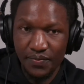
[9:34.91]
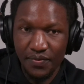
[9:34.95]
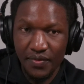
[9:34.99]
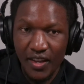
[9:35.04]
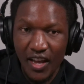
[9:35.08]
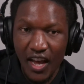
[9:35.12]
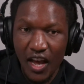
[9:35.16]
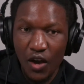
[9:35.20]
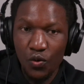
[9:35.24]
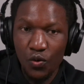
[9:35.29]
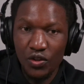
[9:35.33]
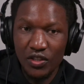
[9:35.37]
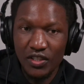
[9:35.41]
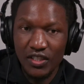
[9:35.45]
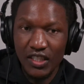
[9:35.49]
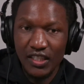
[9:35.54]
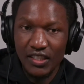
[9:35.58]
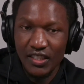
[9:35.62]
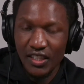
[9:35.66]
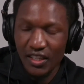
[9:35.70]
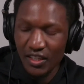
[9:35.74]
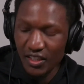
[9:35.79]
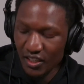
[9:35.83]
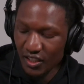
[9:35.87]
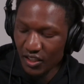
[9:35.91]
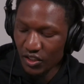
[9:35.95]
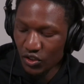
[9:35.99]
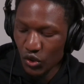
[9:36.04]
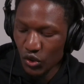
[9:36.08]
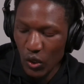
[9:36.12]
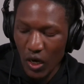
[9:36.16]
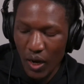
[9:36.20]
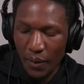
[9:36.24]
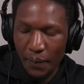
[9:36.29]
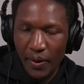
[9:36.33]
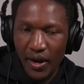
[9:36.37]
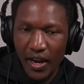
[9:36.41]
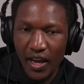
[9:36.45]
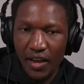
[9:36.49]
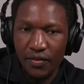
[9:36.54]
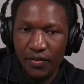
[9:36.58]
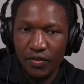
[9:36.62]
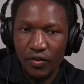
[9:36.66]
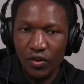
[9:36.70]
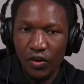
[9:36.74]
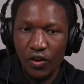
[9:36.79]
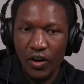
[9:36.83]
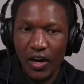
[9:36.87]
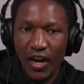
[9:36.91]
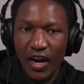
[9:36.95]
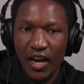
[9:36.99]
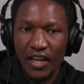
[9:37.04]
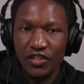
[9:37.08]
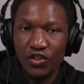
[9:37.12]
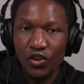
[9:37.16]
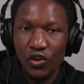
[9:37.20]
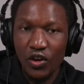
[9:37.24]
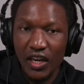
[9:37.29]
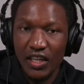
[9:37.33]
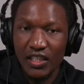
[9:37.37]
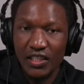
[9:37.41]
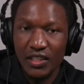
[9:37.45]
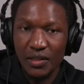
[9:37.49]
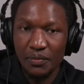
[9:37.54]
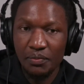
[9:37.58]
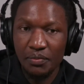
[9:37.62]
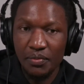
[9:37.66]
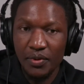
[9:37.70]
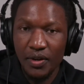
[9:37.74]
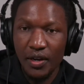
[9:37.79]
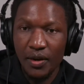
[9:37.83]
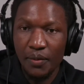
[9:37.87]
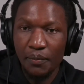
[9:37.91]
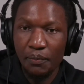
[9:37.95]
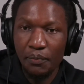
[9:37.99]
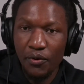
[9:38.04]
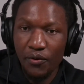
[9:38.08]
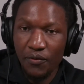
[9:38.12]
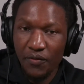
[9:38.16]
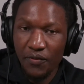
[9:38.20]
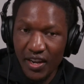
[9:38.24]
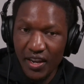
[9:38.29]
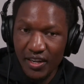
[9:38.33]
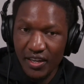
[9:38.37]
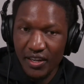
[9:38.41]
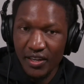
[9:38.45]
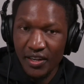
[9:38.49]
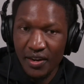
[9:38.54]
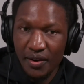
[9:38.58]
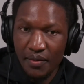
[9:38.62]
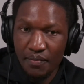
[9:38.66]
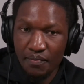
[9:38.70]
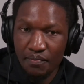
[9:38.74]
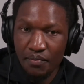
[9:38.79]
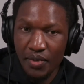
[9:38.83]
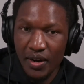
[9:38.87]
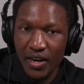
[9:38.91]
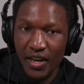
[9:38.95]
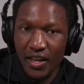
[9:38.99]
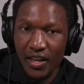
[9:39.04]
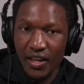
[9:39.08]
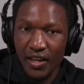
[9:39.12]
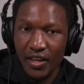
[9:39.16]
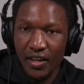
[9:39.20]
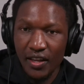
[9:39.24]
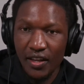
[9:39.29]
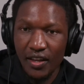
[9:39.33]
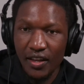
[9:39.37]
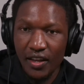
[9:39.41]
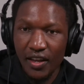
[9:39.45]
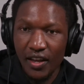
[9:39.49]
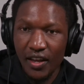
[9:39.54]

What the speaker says: I was intending to apply for a scholarship provided by